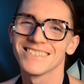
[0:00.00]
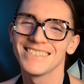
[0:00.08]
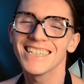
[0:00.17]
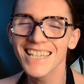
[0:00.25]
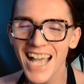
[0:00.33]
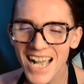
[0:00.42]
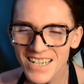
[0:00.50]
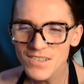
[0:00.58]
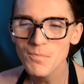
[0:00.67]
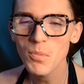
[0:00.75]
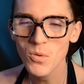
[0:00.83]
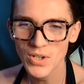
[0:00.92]
The
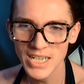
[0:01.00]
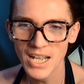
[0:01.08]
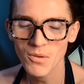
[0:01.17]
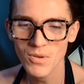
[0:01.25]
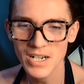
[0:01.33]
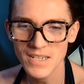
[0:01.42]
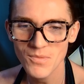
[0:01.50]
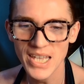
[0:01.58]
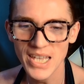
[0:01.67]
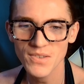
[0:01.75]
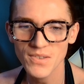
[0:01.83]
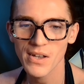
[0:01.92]
last point I wanted to
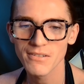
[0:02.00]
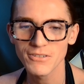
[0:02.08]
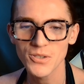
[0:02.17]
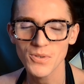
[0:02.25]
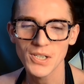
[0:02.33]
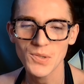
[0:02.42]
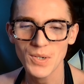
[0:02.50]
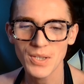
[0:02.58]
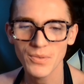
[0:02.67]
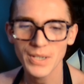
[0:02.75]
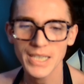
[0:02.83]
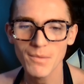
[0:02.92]
make as well for
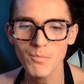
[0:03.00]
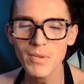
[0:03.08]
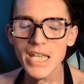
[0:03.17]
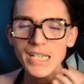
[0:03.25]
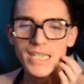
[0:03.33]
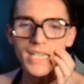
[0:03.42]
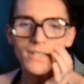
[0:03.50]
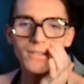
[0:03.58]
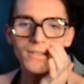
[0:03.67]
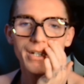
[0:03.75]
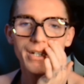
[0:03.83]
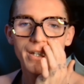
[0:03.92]
2023, the big
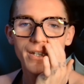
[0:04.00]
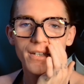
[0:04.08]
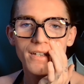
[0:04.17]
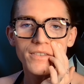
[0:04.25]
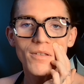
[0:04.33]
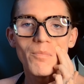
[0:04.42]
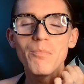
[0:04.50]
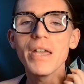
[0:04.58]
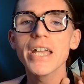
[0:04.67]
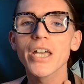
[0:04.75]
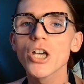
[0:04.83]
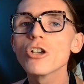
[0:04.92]
deal, the
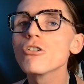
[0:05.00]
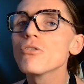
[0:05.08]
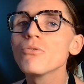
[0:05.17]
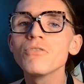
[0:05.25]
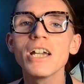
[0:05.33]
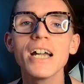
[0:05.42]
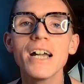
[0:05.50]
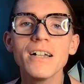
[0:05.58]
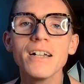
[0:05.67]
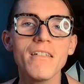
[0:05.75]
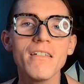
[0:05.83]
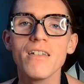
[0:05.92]
big
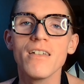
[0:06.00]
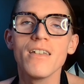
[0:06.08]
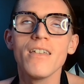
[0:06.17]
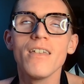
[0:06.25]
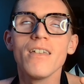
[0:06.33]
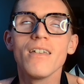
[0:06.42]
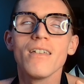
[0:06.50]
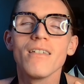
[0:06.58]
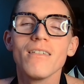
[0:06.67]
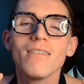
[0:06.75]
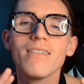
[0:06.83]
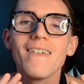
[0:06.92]
kahuna,
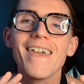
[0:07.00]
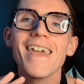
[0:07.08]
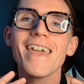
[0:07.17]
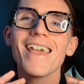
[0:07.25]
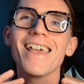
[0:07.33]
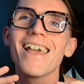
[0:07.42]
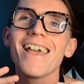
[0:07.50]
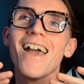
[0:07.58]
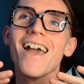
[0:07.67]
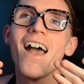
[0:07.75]
the